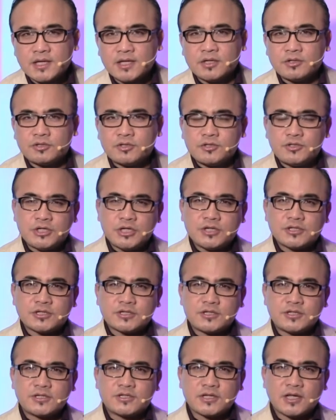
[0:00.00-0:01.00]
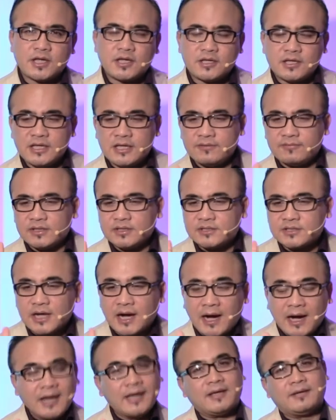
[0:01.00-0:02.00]
Jesus is saying even
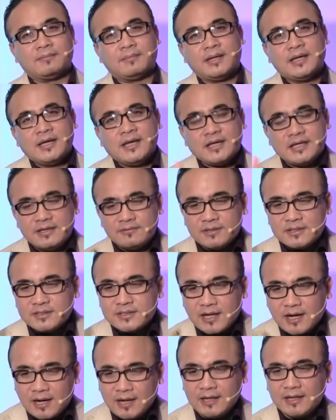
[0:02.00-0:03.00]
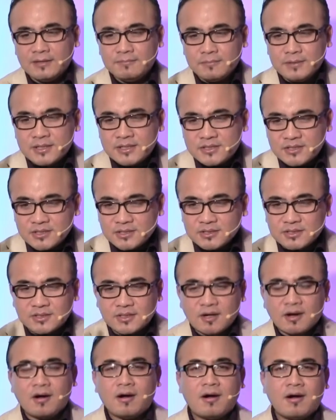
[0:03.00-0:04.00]
time is in
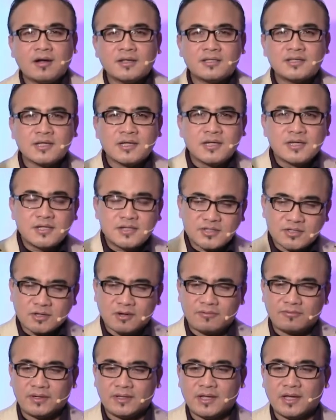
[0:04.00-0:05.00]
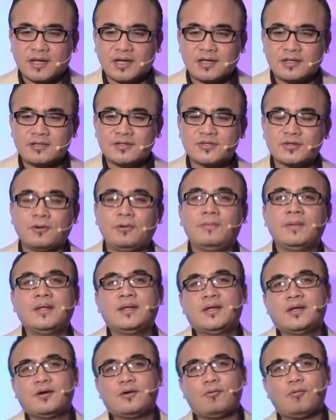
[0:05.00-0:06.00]
God's sovereign hands. So
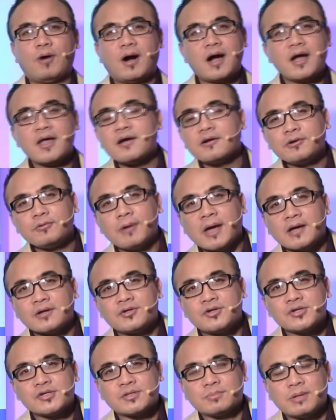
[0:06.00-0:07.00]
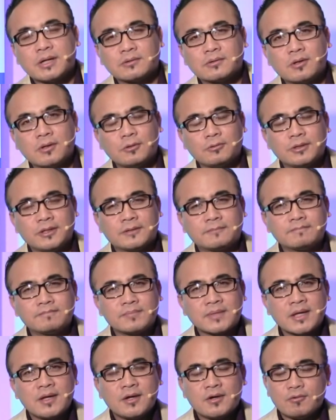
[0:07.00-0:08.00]
why are you anxious about clothing?
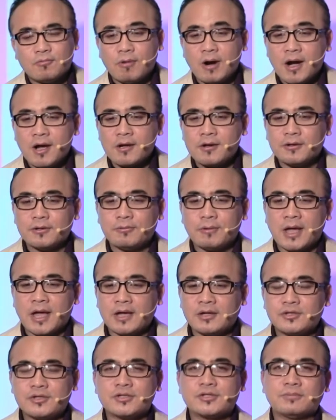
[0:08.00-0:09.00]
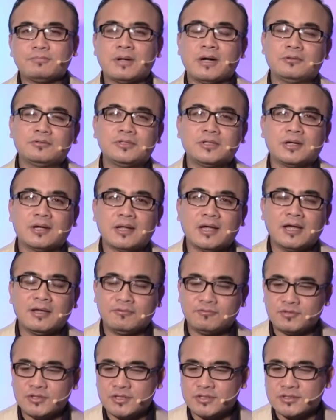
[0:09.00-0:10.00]
Why are you anxious about your
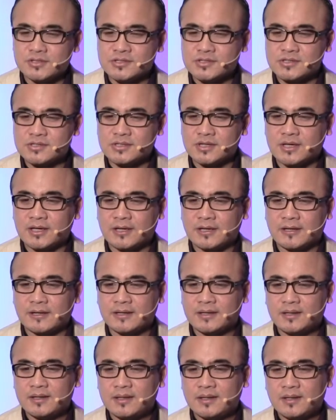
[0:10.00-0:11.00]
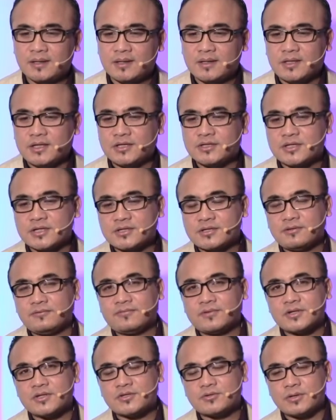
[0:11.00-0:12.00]
life? Jesus is saying. He says
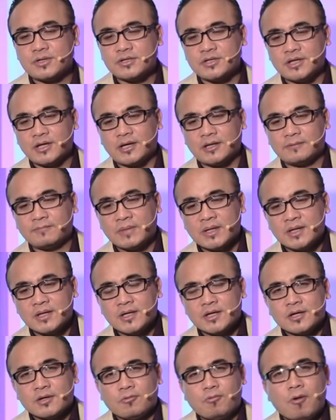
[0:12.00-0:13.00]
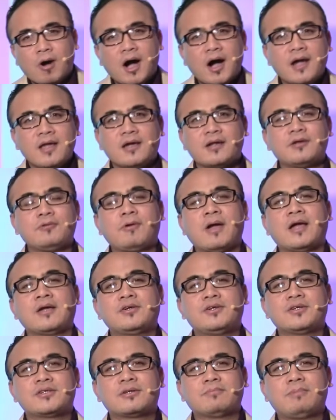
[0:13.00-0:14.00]
in verse 28, why are you
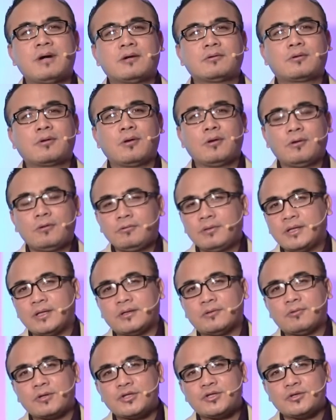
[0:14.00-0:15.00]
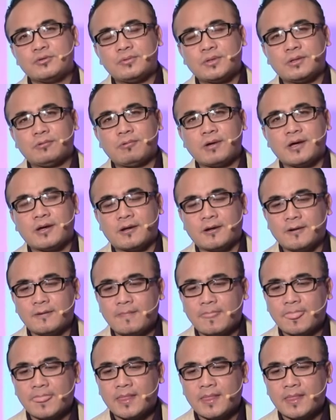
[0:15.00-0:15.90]
anxious about clothing, what you will wear?